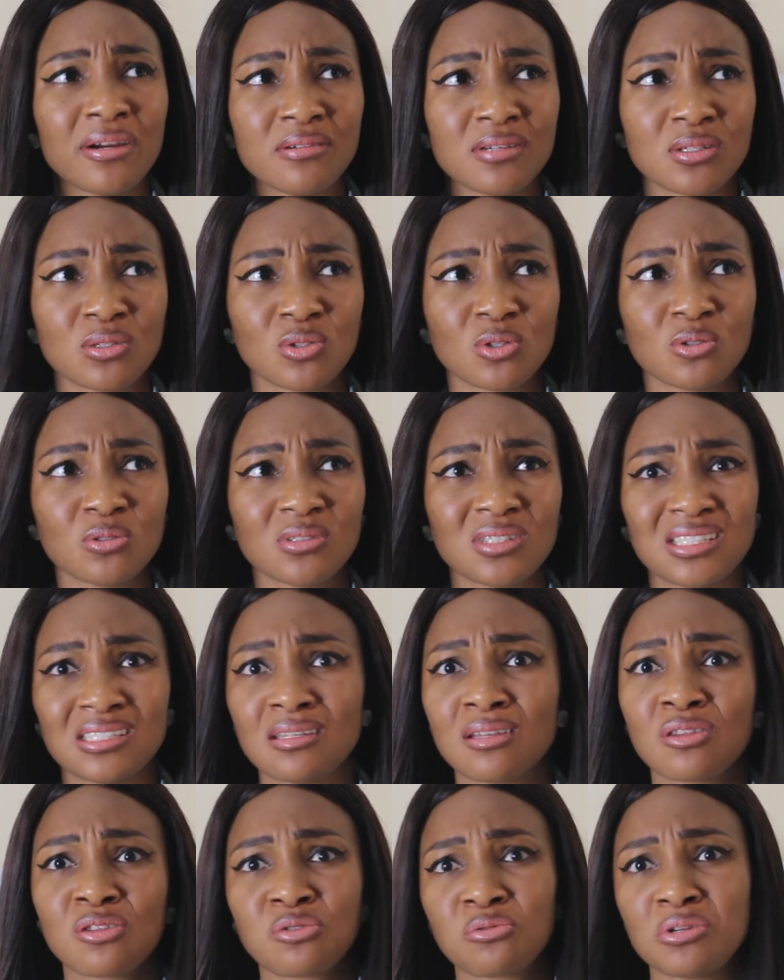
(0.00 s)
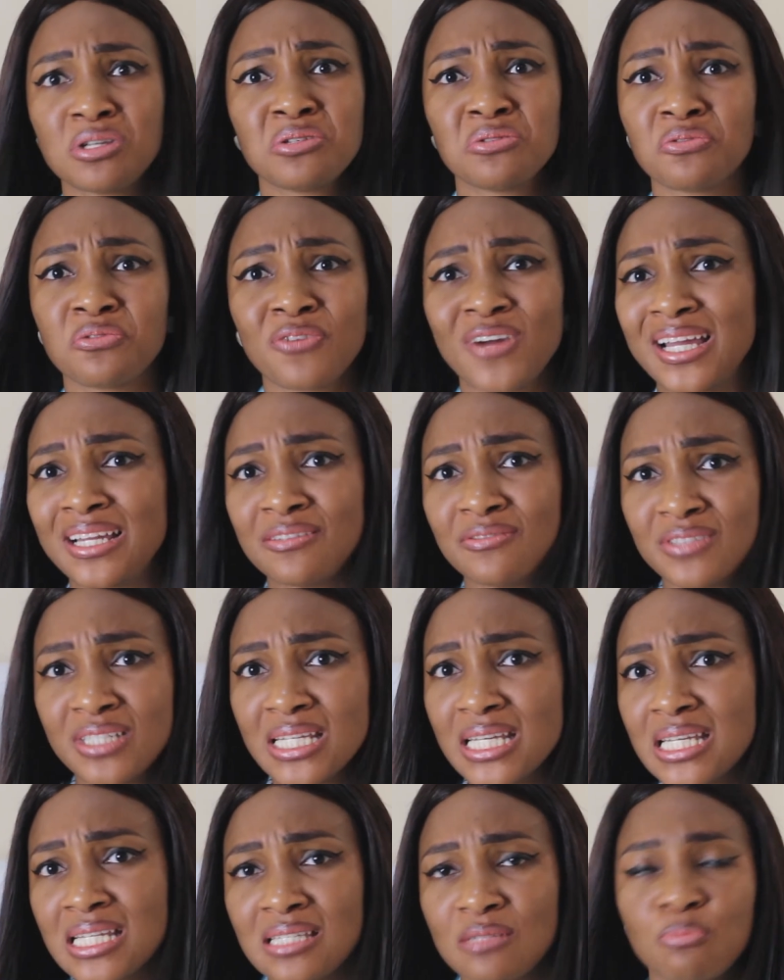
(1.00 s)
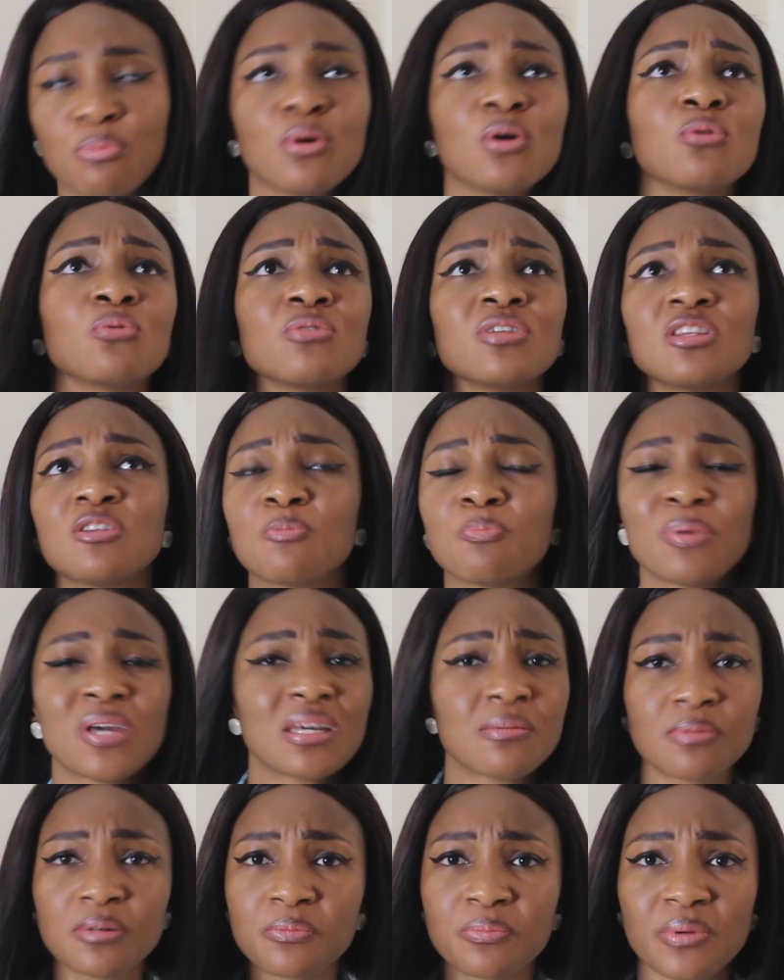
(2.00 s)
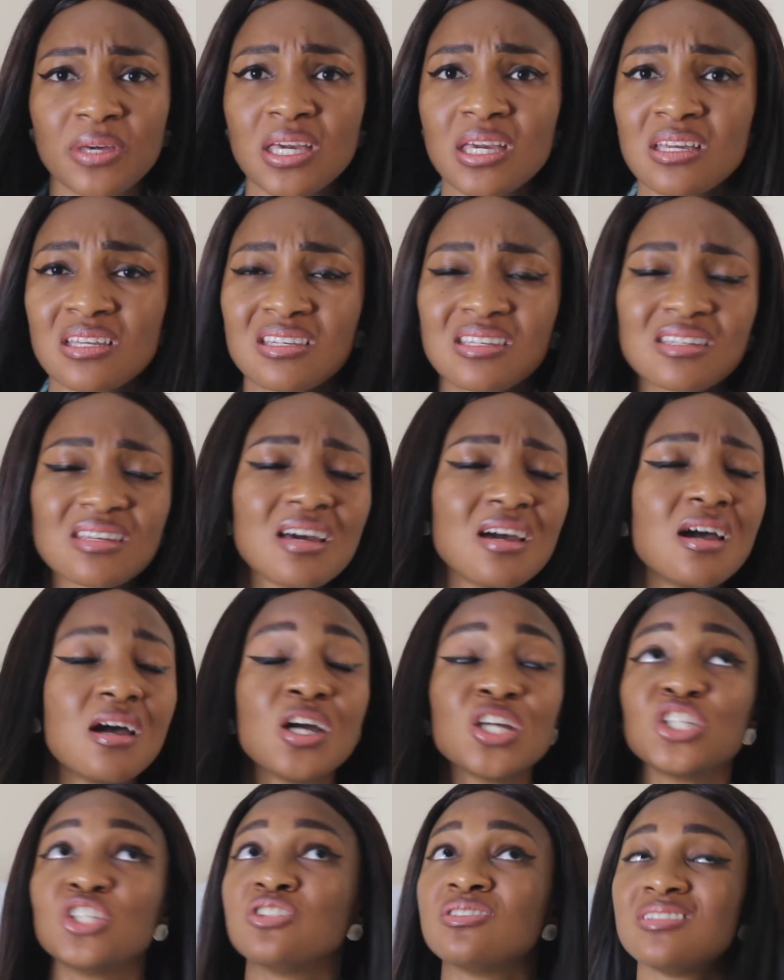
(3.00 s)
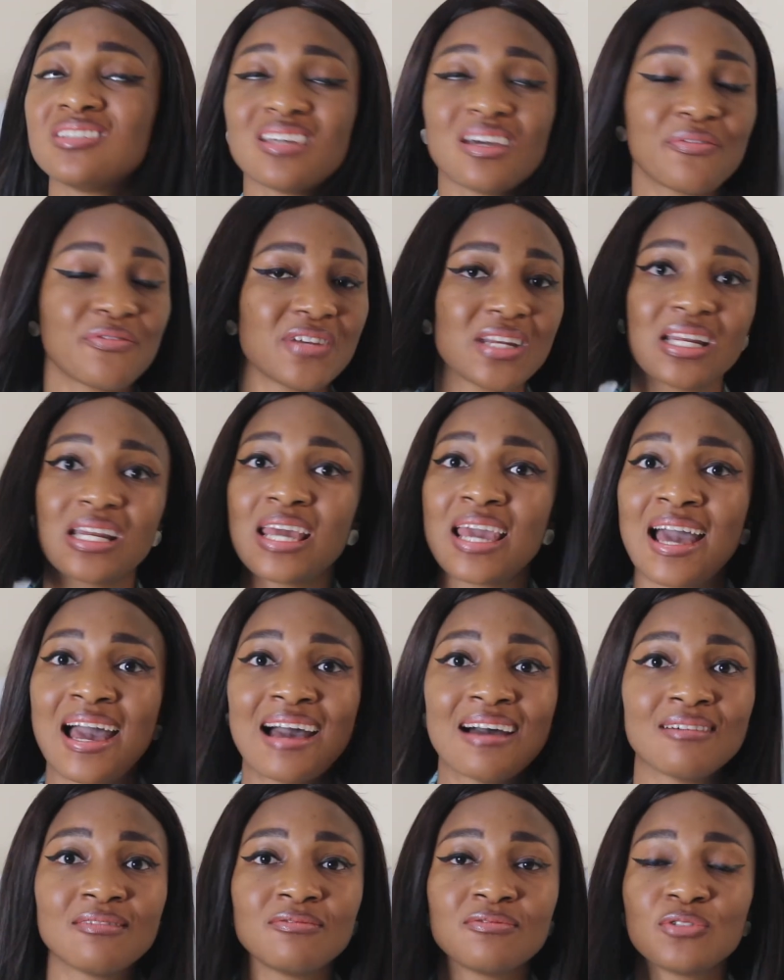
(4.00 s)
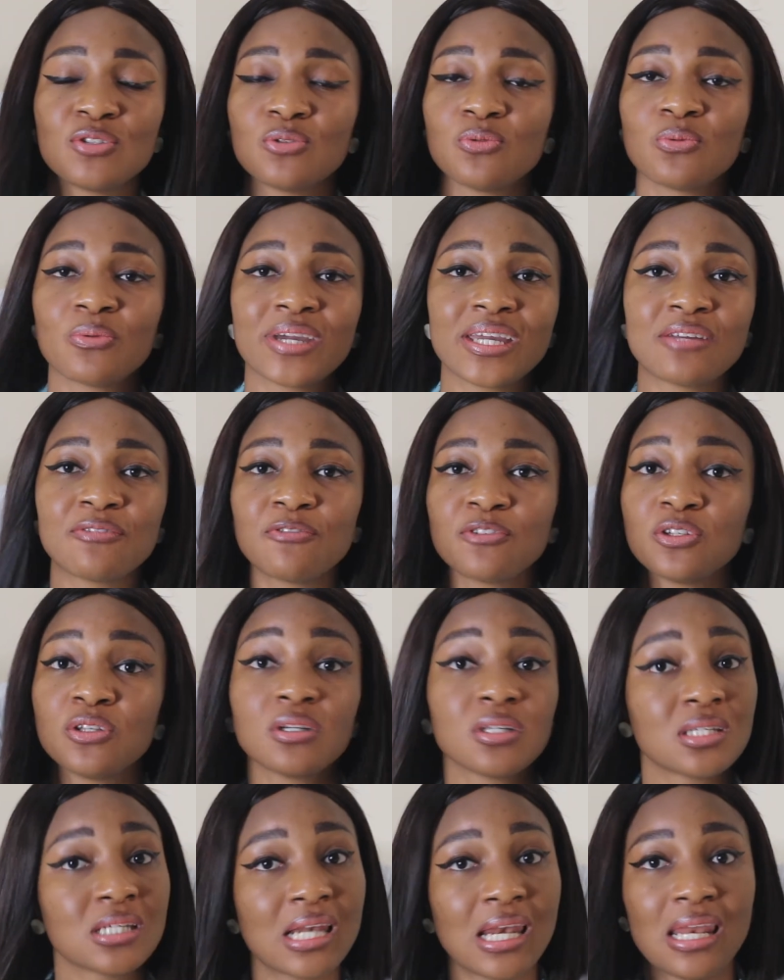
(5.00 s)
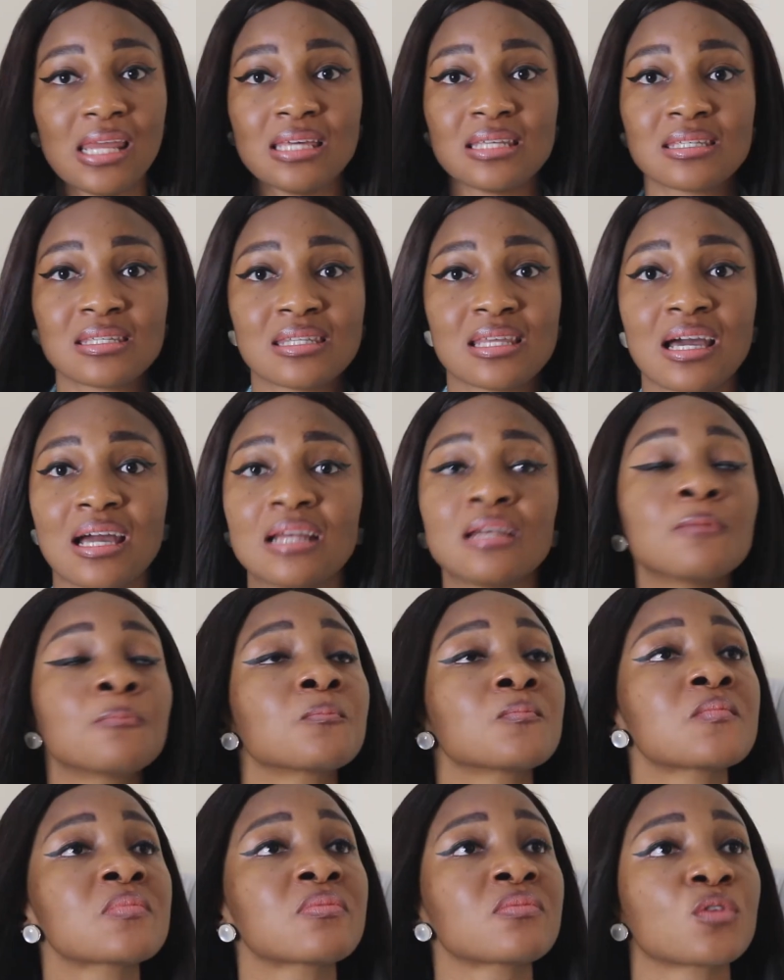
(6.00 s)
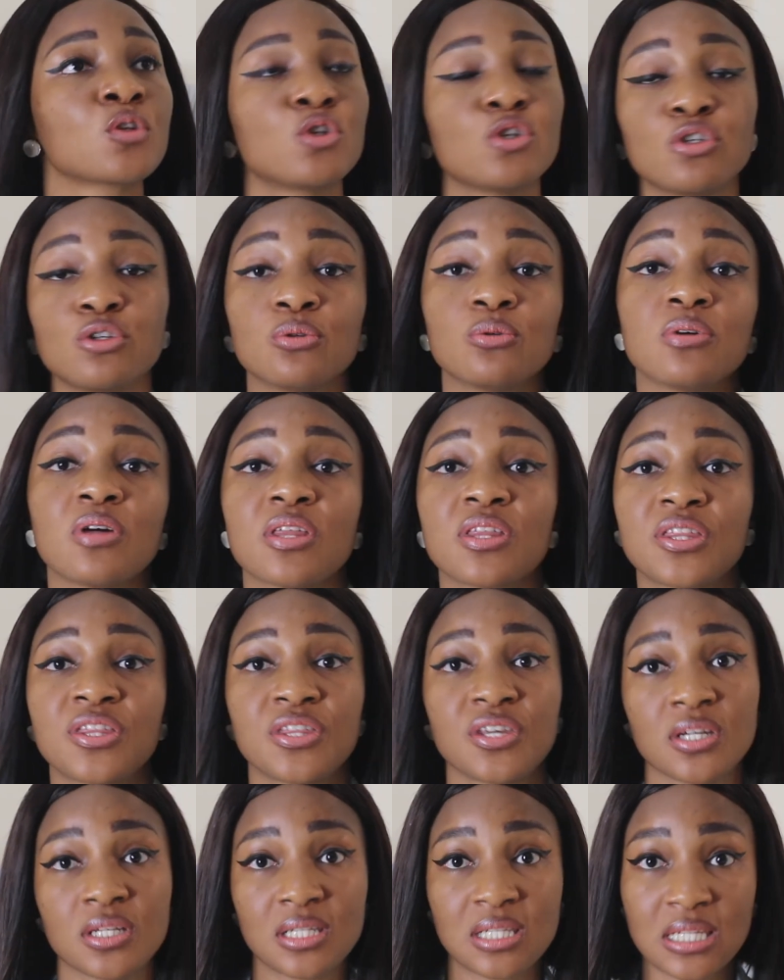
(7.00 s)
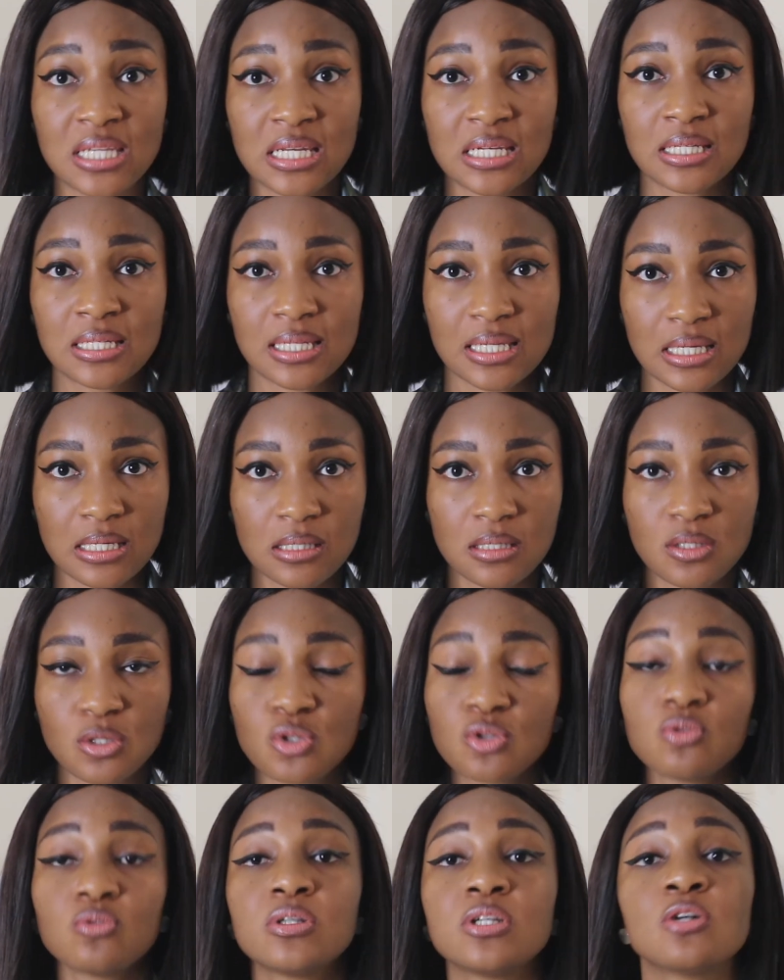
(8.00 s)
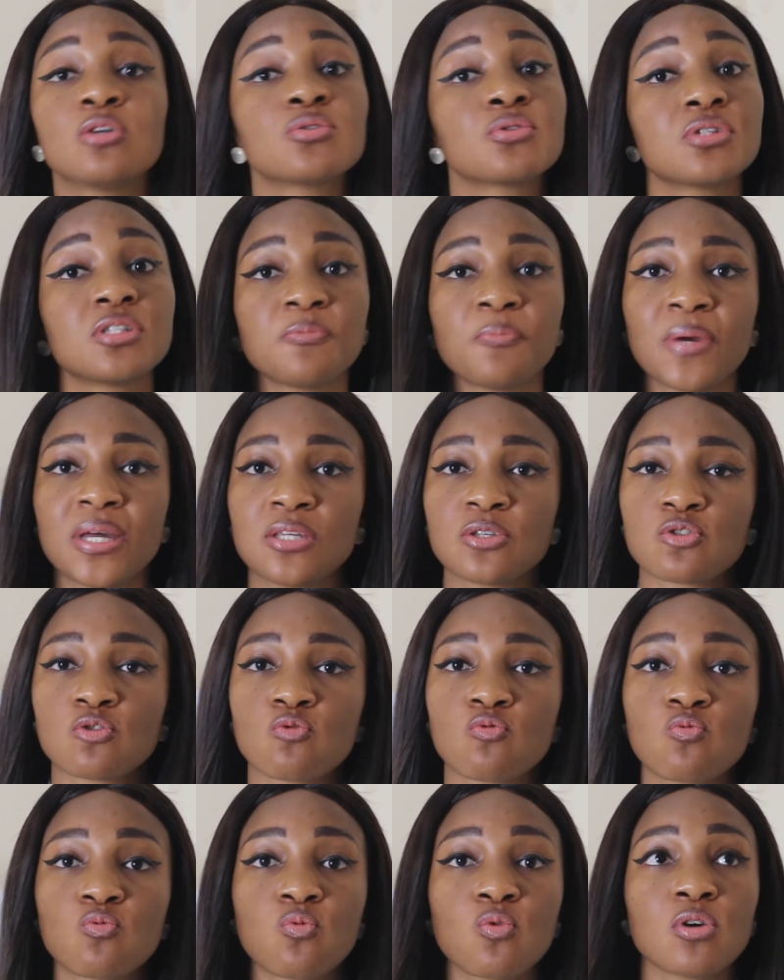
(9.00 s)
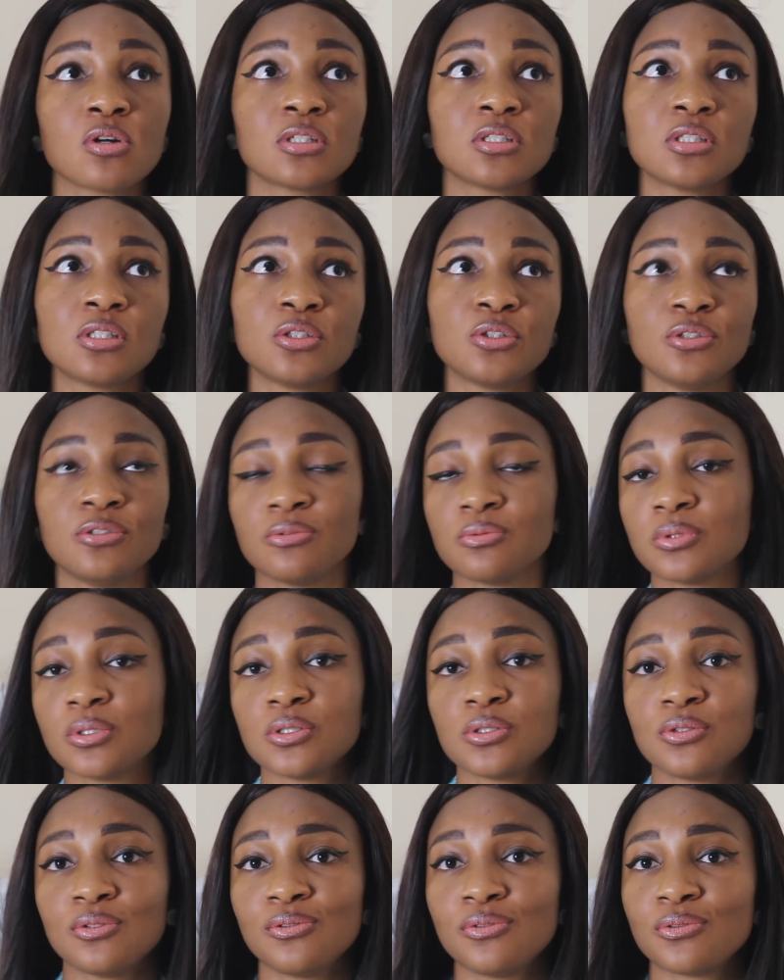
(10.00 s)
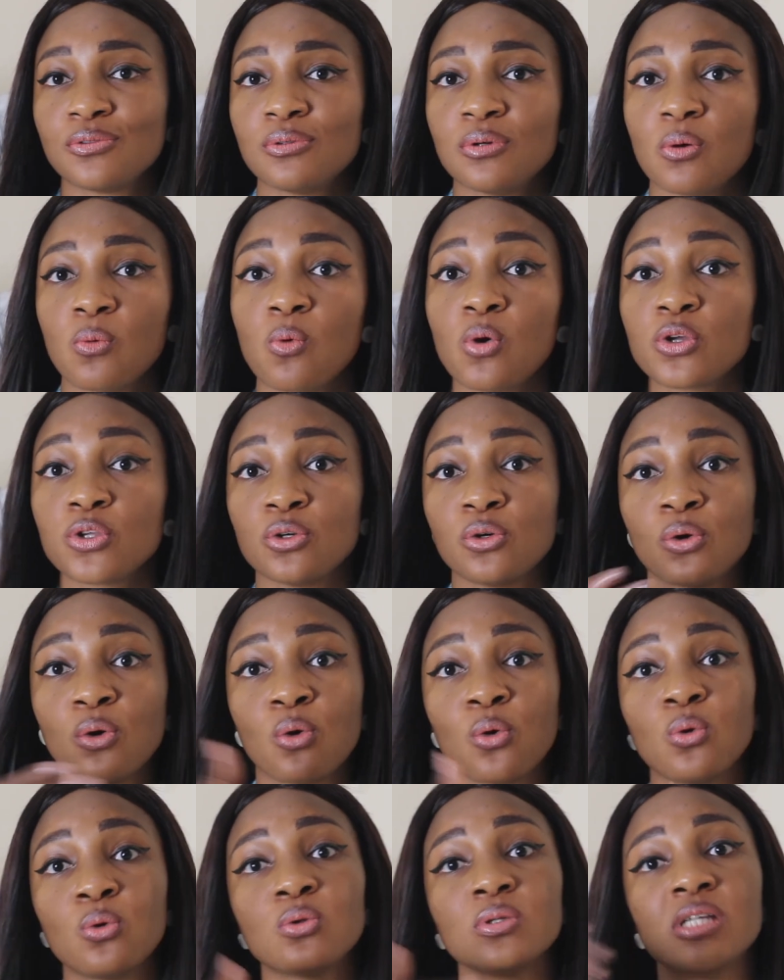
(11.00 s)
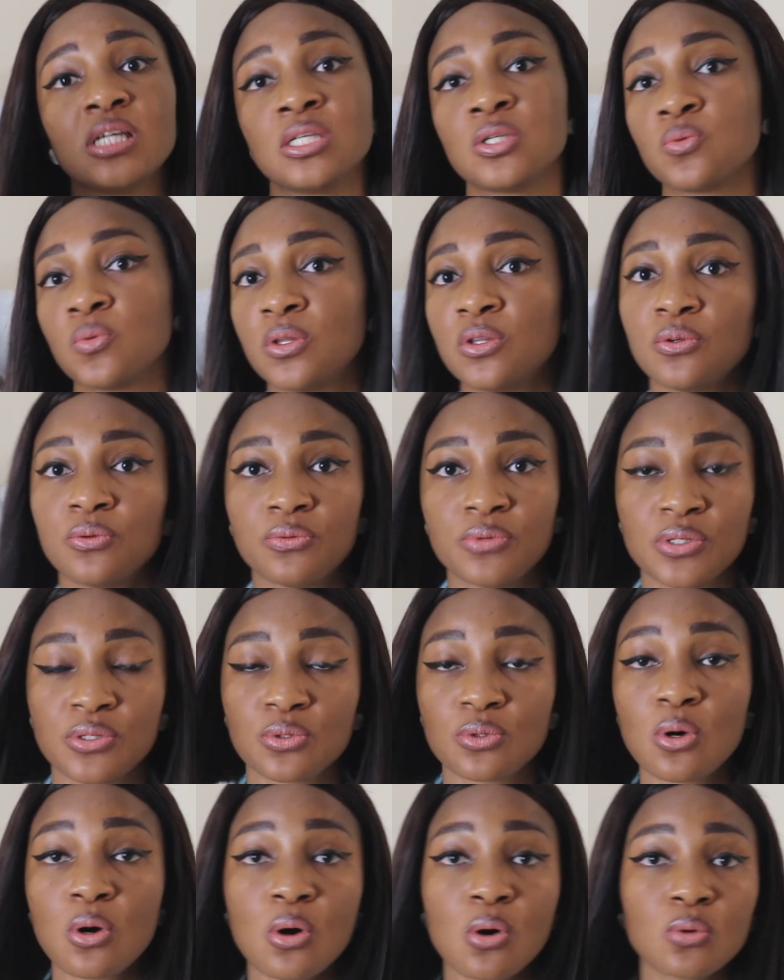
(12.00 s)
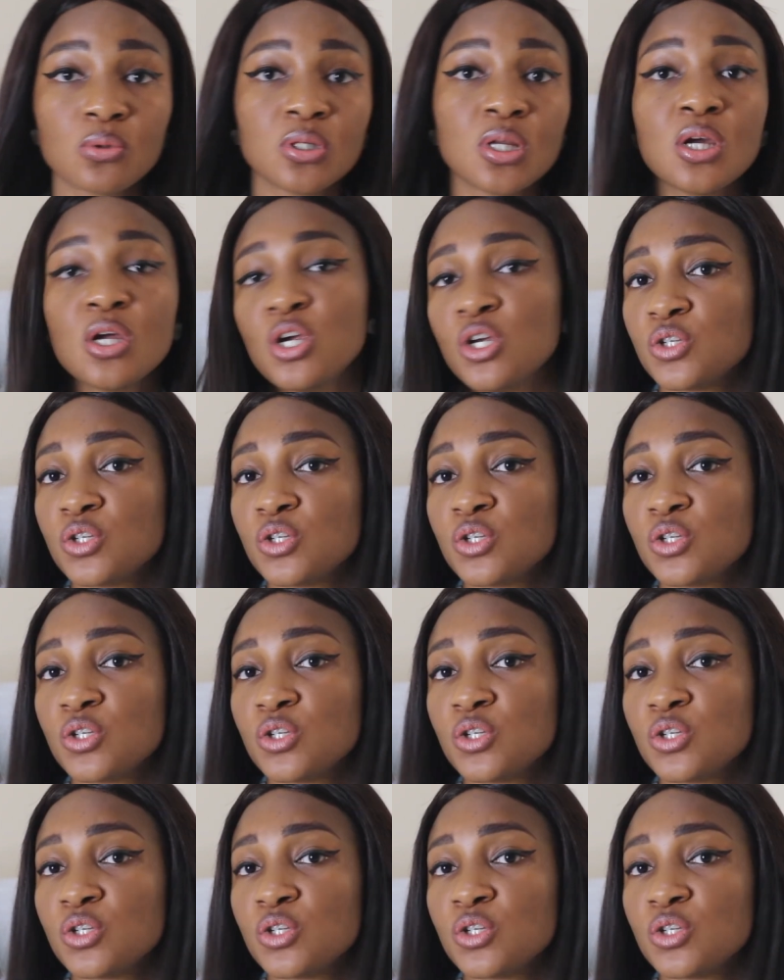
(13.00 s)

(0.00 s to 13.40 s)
results in 3 to 5 days, but with the paper-based, you definitely have to wait for nothing less than, you know, 13 days. So it also depends on what you want to do or what your goal is with the result.